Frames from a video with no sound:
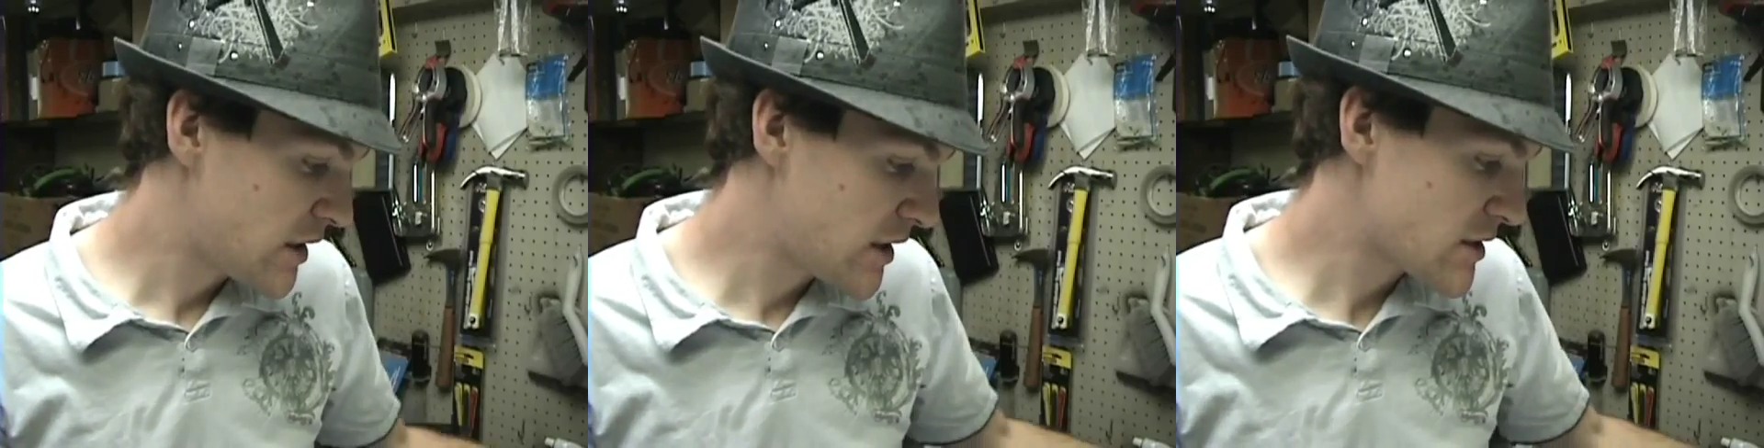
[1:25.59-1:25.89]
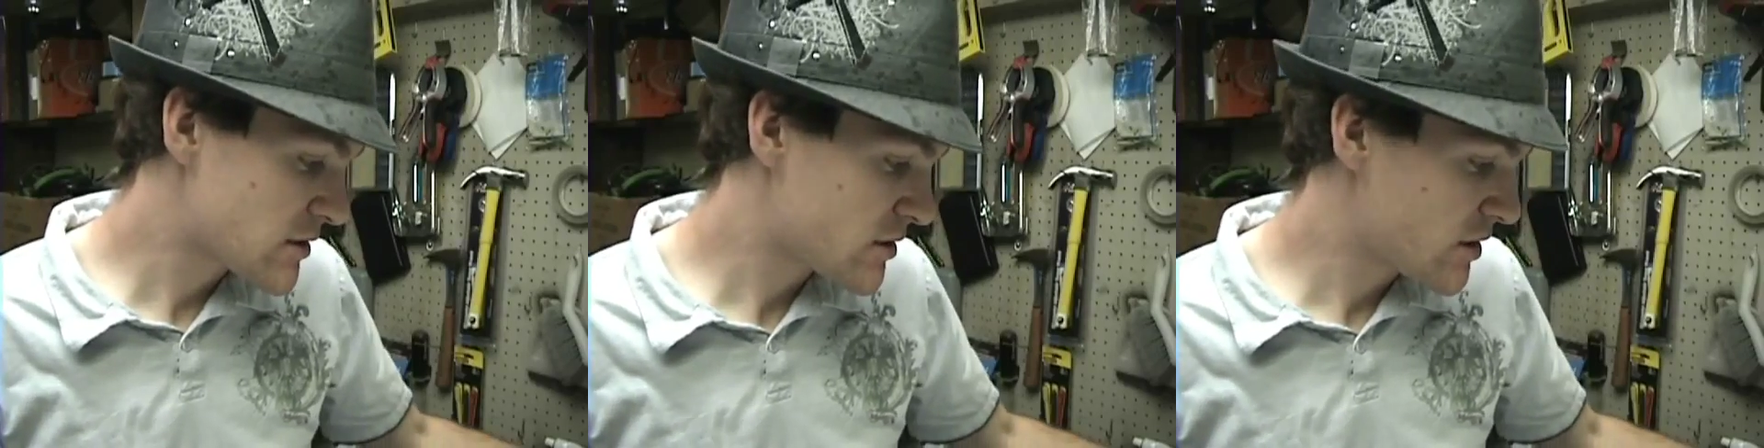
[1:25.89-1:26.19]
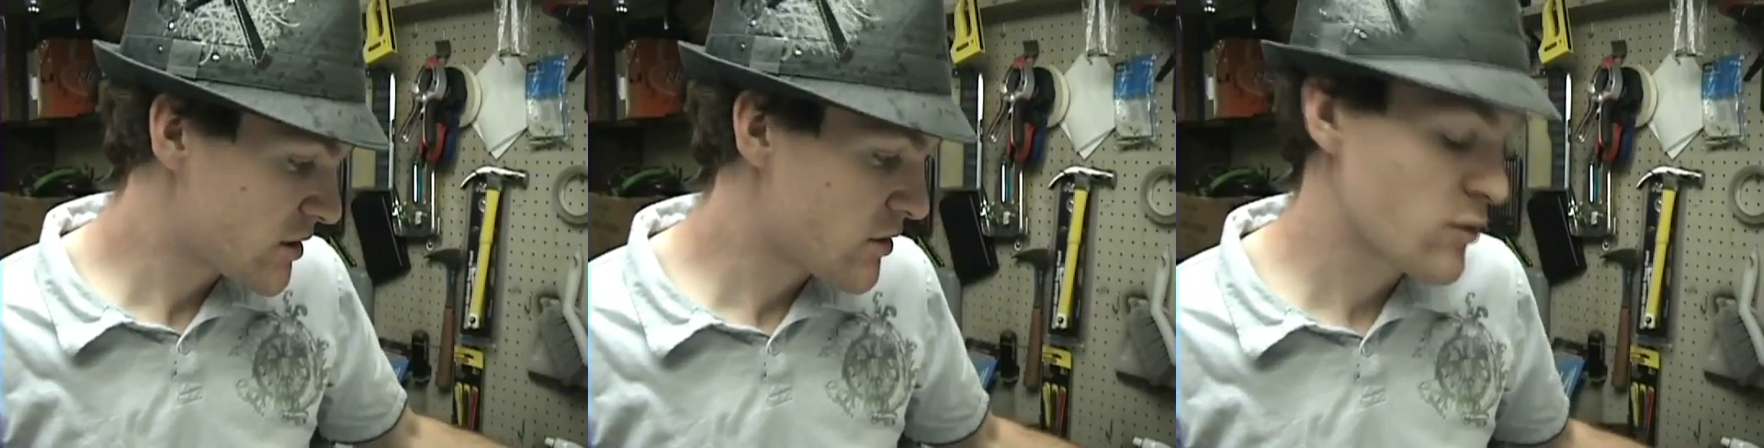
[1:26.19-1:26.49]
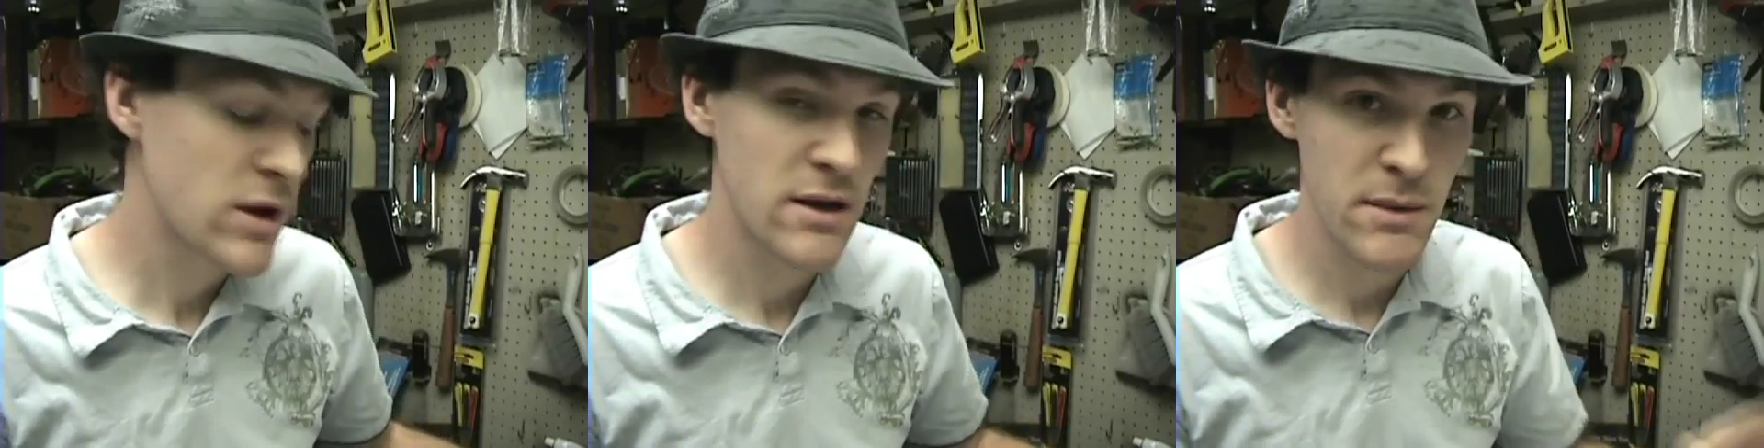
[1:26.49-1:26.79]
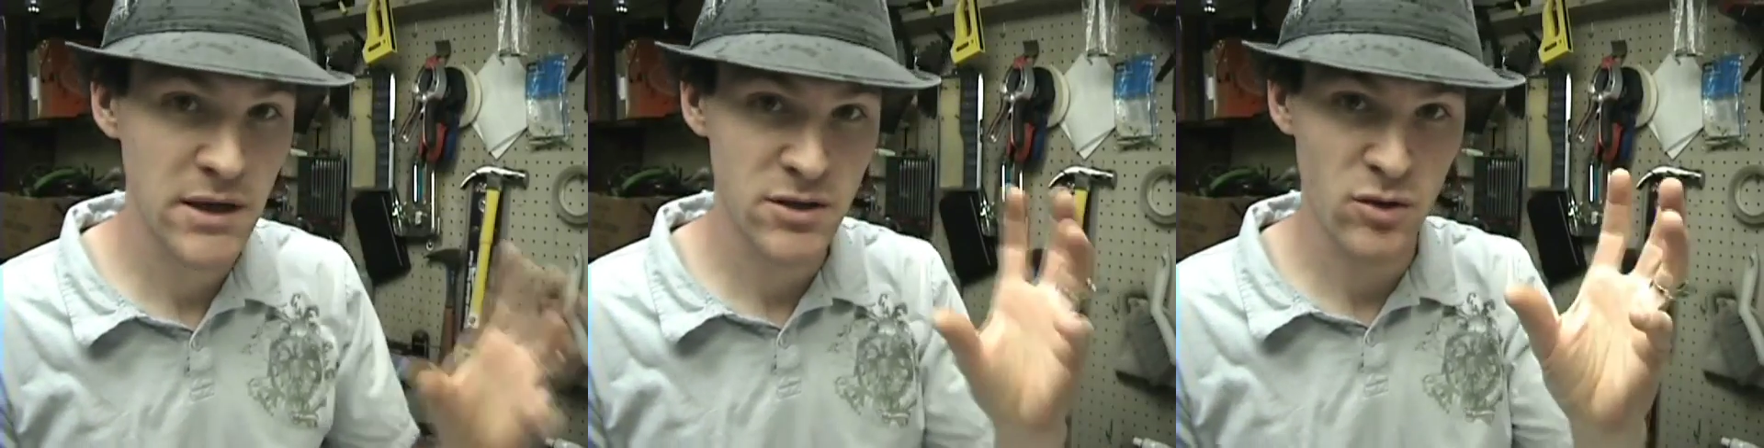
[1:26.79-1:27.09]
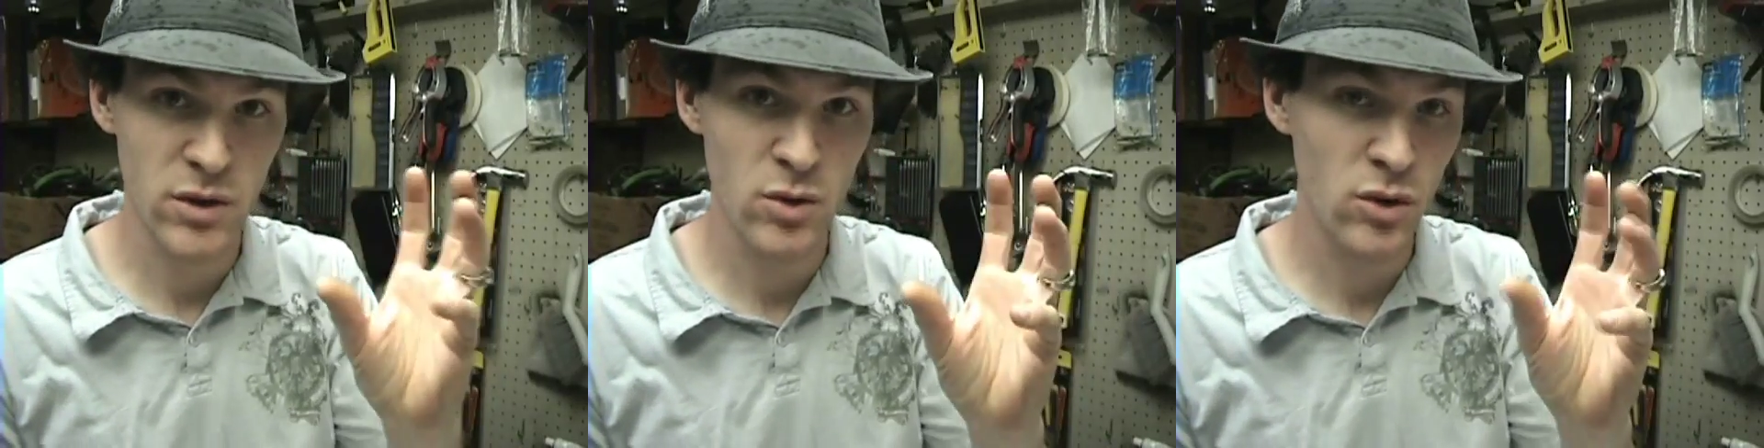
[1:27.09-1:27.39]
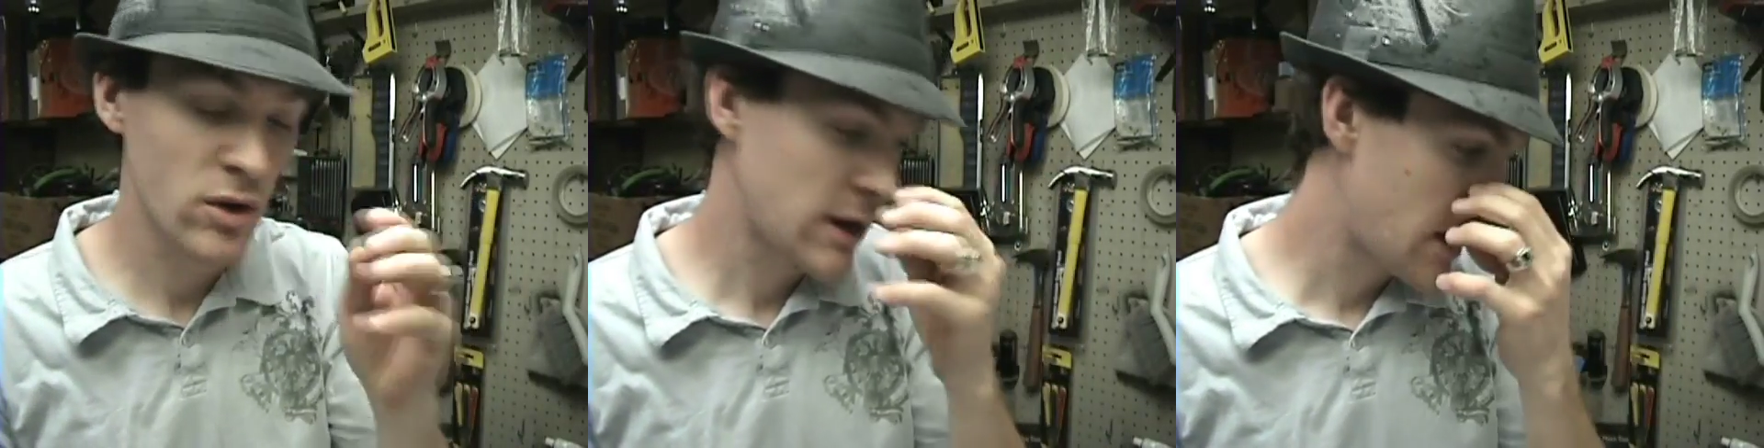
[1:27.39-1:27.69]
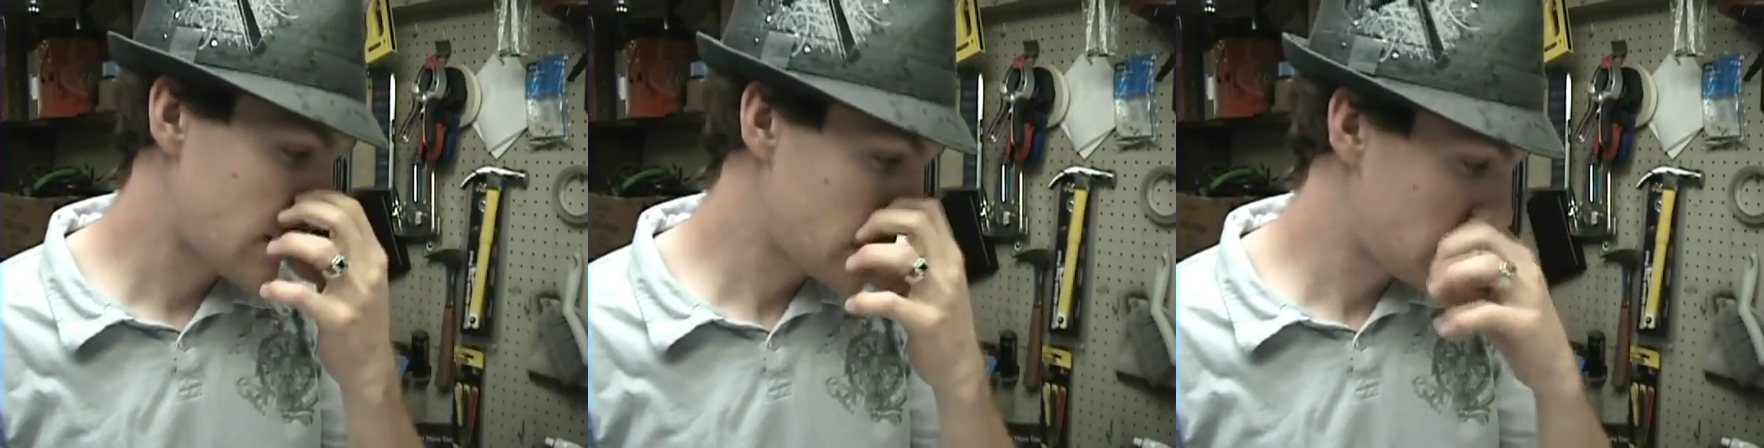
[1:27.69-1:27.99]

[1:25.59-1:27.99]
it is three-dimensional when you look at it.